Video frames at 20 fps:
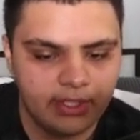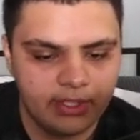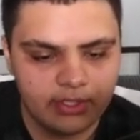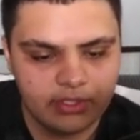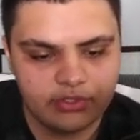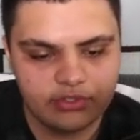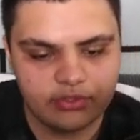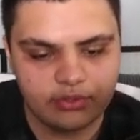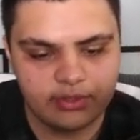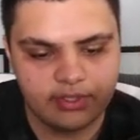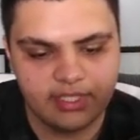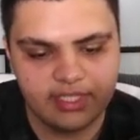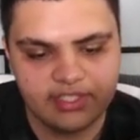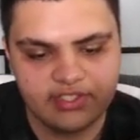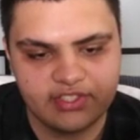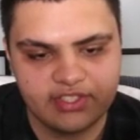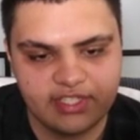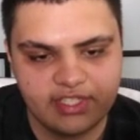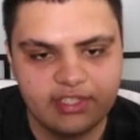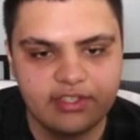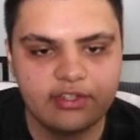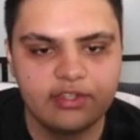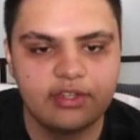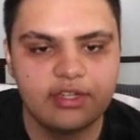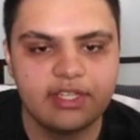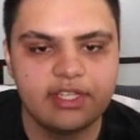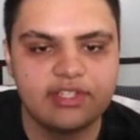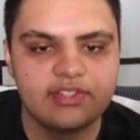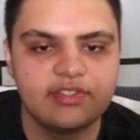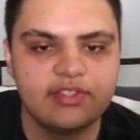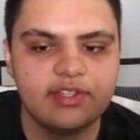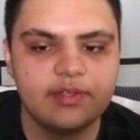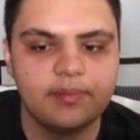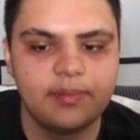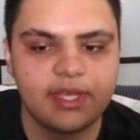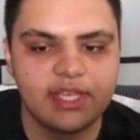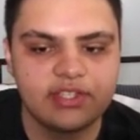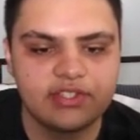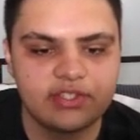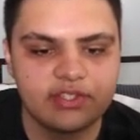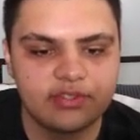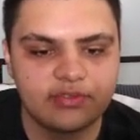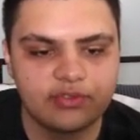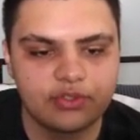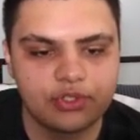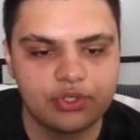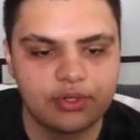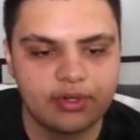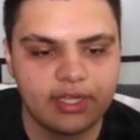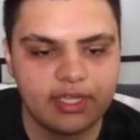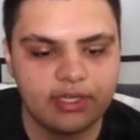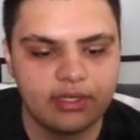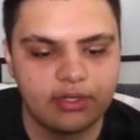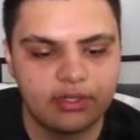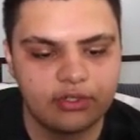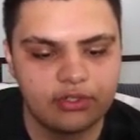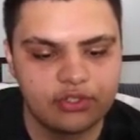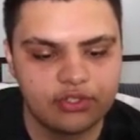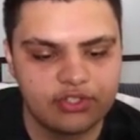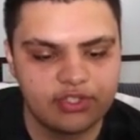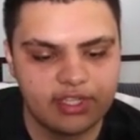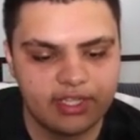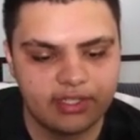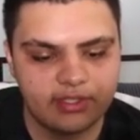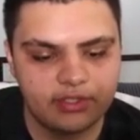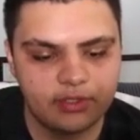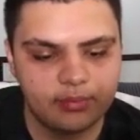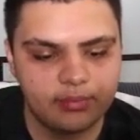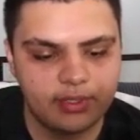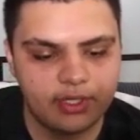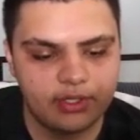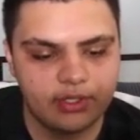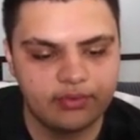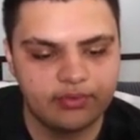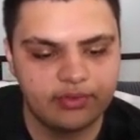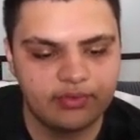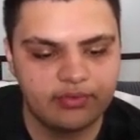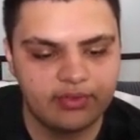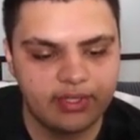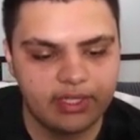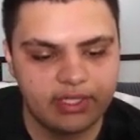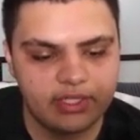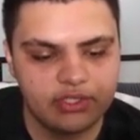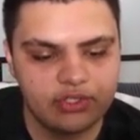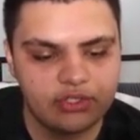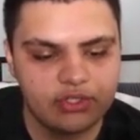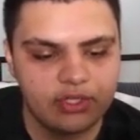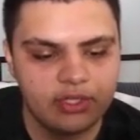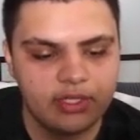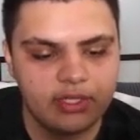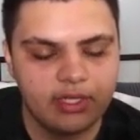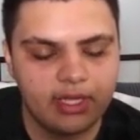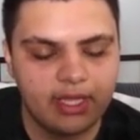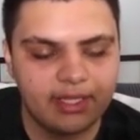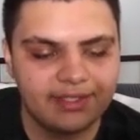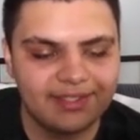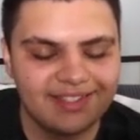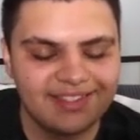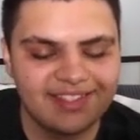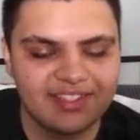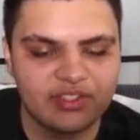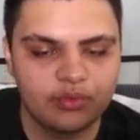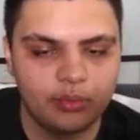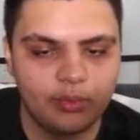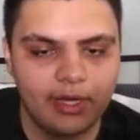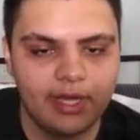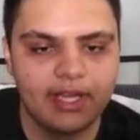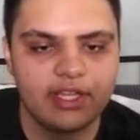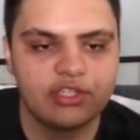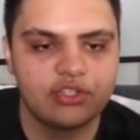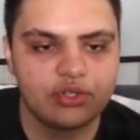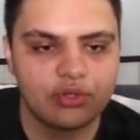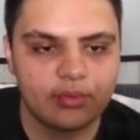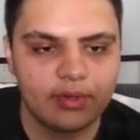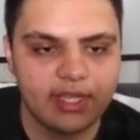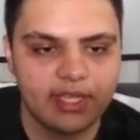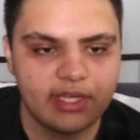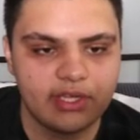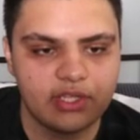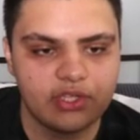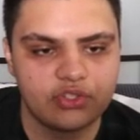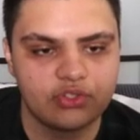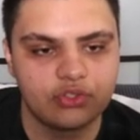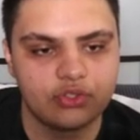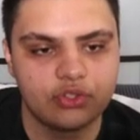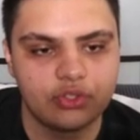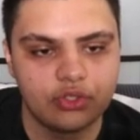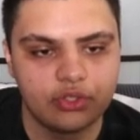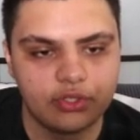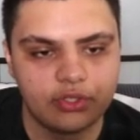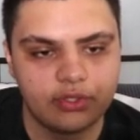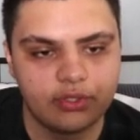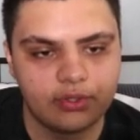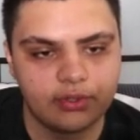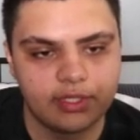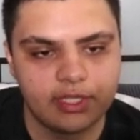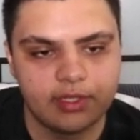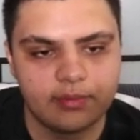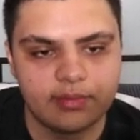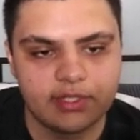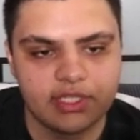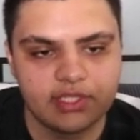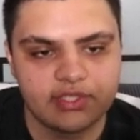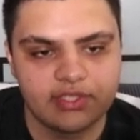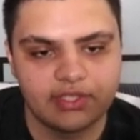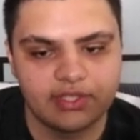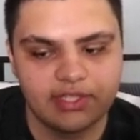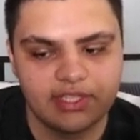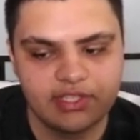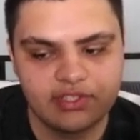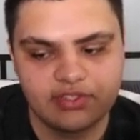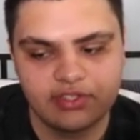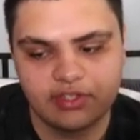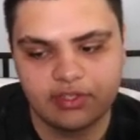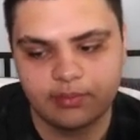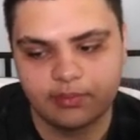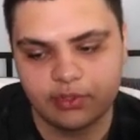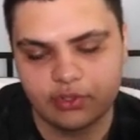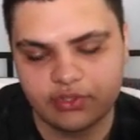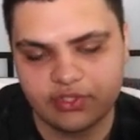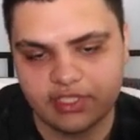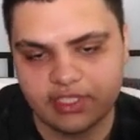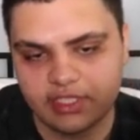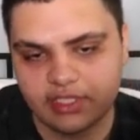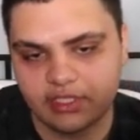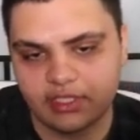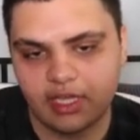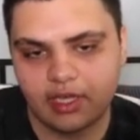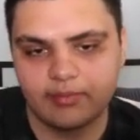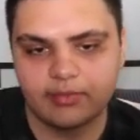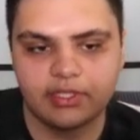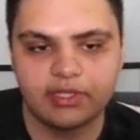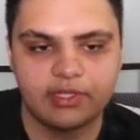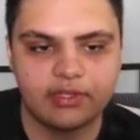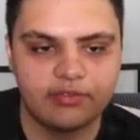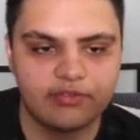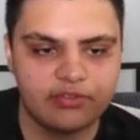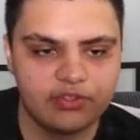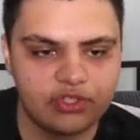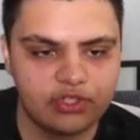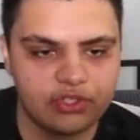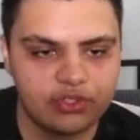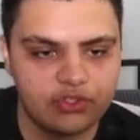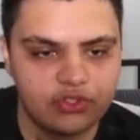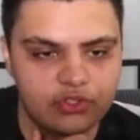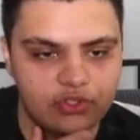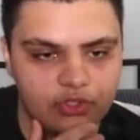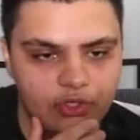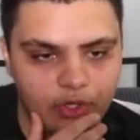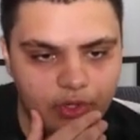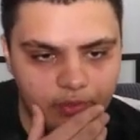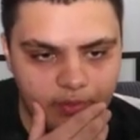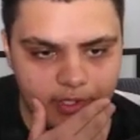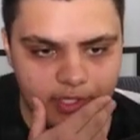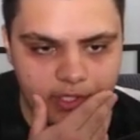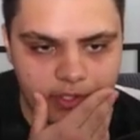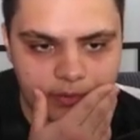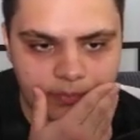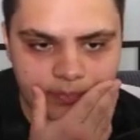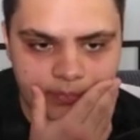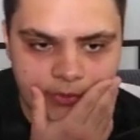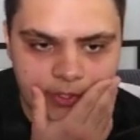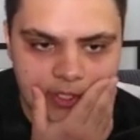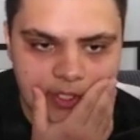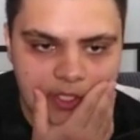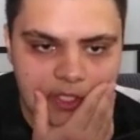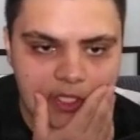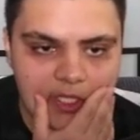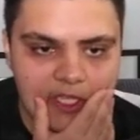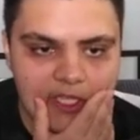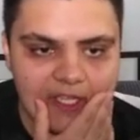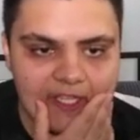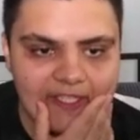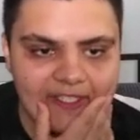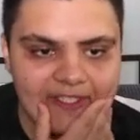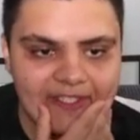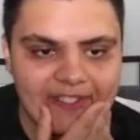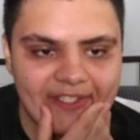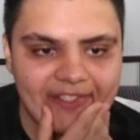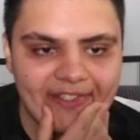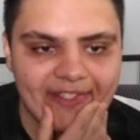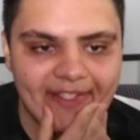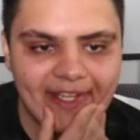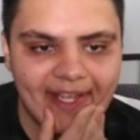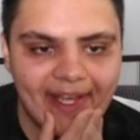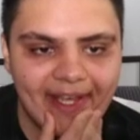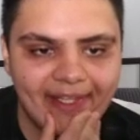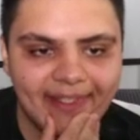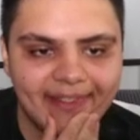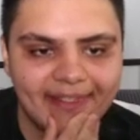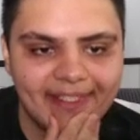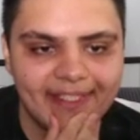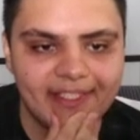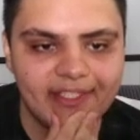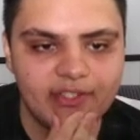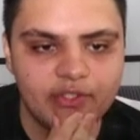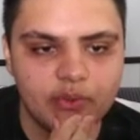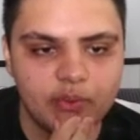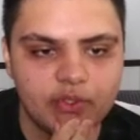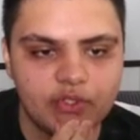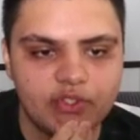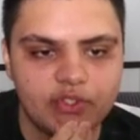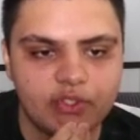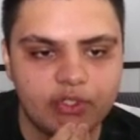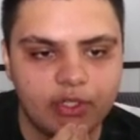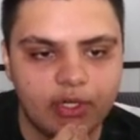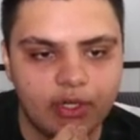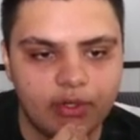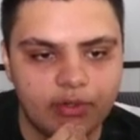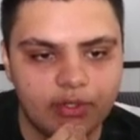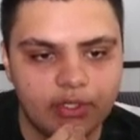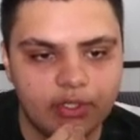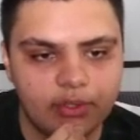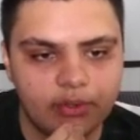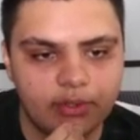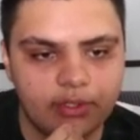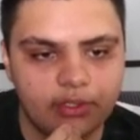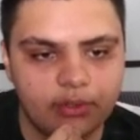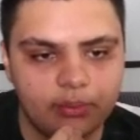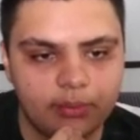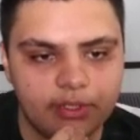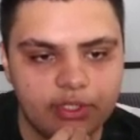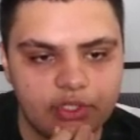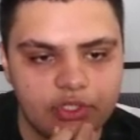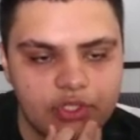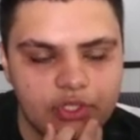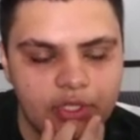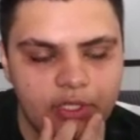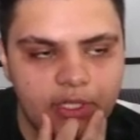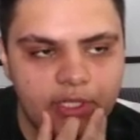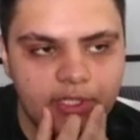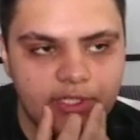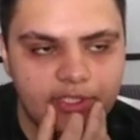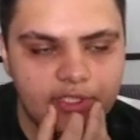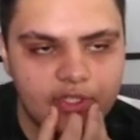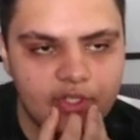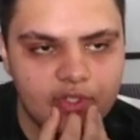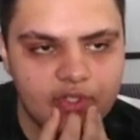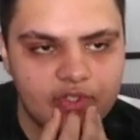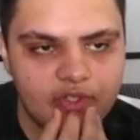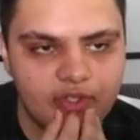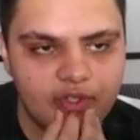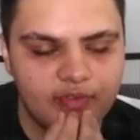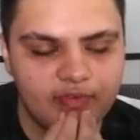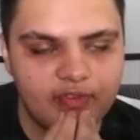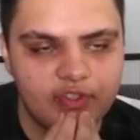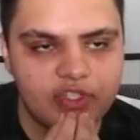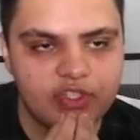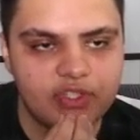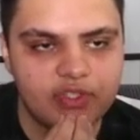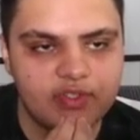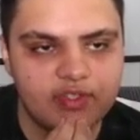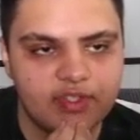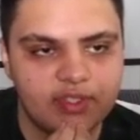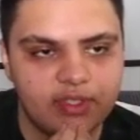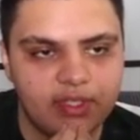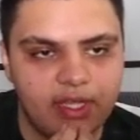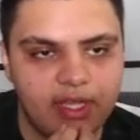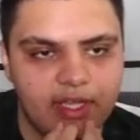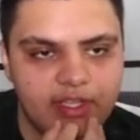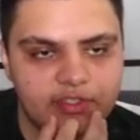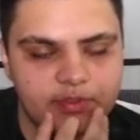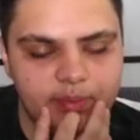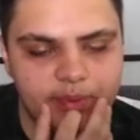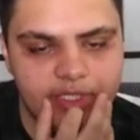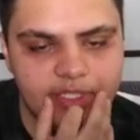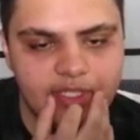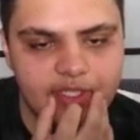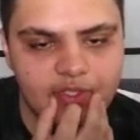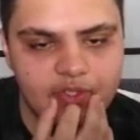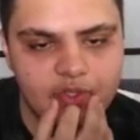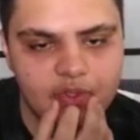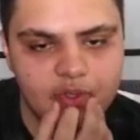So this here is the basis for trade. Understand comparative advantage. And this is why trade is good, okay? Because it leads to the most economically efficient scenario. And it does not lead to a scenario in which there's efficiency loss because you